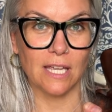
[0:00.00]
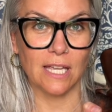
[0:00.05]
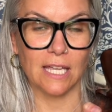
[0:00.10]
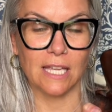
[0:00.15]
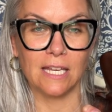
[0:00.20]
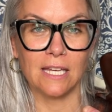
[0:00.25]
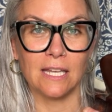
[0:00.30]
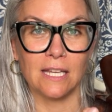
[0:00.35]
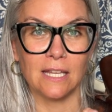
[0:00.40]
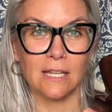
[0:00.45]

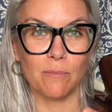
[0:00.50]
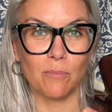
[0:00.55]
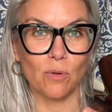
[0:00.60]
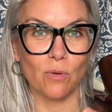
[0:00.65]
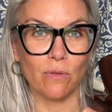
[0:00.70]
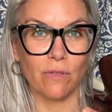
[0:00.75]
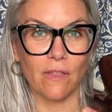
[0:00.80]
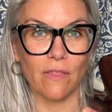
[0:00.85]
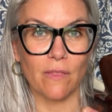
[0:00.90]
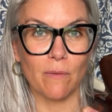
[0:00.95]
in the
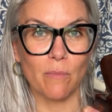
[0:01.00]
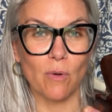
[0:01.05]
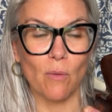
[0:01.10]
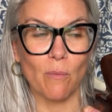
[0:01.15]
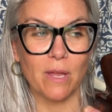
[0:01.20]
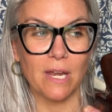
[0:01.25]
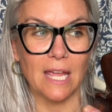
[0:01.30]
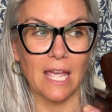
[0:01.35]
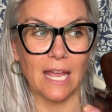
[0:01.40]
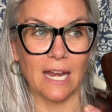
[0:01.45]
booth at the
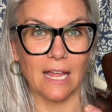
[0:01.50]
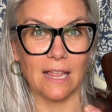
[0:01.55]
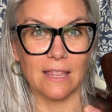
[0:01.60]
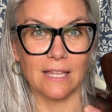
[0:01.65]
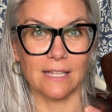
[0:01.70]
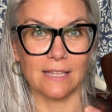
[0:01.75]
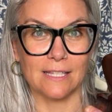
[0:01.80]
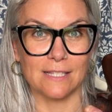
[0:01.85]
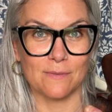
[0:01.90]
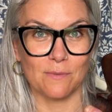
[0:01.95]
moment, and I
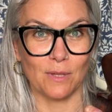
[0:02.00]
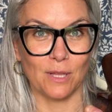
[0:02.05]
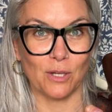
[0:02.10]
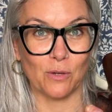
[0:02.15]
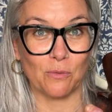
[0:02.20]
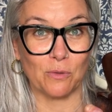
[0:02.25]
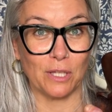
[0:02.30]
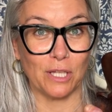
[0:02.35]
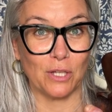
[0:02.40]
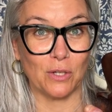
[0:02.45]
think this would look
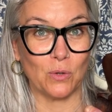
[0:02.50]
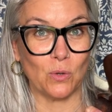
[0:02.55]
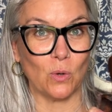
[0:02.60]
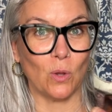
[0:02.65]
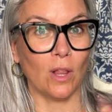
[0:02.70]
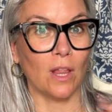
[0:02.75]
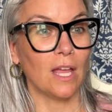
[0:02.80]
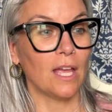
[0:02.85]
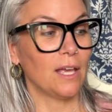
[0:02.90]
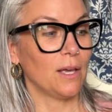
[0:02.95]
really
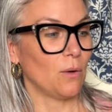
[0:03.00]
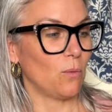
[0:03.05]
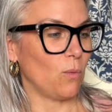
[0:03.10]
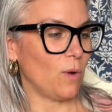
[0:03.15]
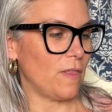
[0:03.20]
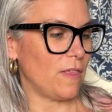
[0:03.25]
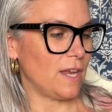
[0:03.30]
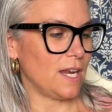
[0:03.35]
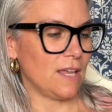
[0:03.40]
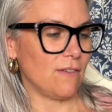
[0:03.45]
cool
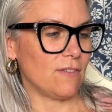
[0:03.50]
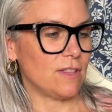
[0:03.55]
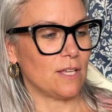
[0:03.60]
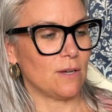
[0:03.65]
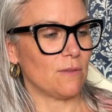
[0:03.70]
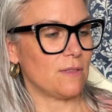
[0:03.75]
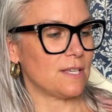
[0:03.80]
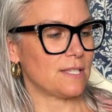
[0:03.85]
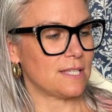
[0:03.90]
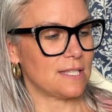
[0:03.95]
with it. Even
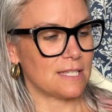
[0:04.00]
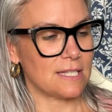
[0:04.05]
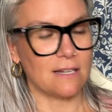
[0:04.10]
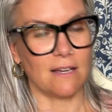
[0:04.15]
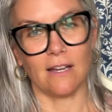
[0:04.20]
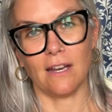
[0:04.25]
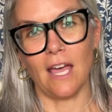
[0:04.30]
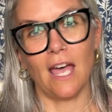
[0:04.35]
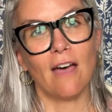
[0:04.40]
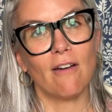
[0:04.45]
though this is
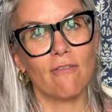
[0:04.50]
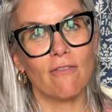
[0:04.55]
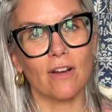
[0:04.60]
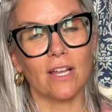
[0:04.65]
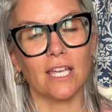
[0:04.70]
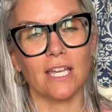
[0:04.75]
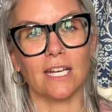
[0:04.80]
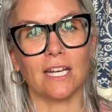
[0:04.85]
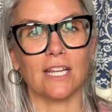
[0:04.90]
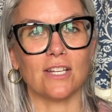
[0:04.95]
not
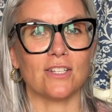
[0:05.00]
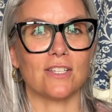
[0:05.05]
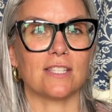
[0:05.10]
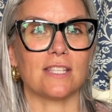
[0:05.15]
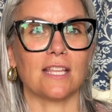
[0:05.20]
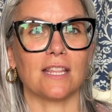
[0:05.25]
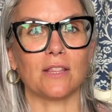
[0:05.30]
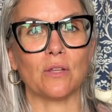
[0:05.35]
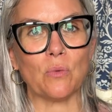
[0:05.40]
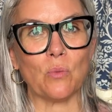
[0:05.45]
African, I just
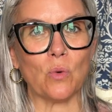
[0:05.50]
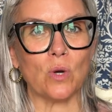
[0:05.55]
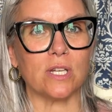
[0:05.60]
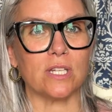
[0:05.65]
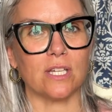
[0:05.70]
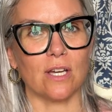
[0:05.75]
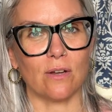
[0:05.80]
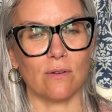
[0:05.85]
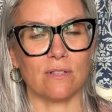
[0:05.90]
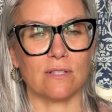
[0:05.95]
think the wood
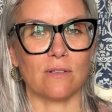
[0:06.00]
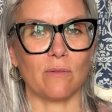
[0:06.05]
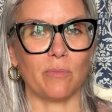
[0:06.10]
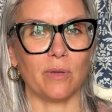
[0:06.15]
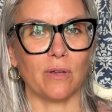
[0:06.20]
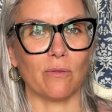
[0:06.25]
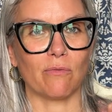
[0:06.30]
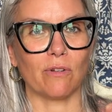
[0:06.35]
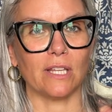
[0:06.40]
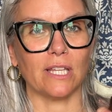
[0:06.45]
tones will
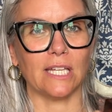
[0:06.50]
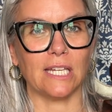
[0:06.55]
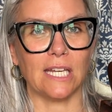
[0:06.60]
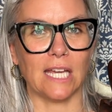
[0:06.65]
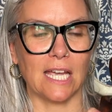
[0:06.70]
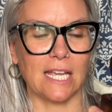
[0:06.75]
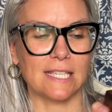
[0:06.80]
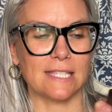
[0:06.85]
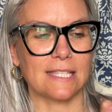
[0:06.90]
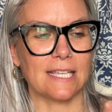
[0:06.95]
be really
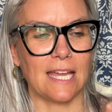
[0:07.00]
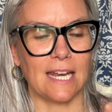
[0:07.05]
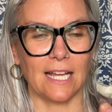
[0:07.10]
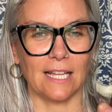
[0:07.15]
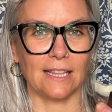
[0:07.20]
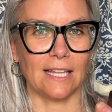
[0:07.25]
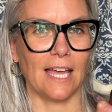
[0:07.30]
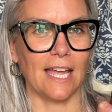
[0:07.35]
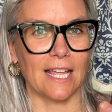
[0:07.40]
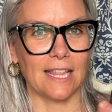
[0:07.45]
nice, and I
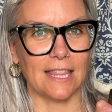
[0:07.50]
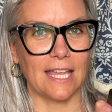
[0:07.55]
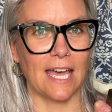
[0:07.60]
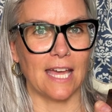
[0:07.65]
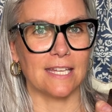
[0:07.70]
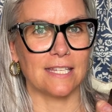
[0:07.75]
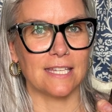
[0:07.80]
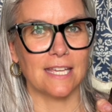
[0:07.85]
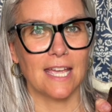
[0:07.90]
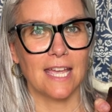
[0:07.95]
like
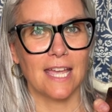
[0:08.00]
that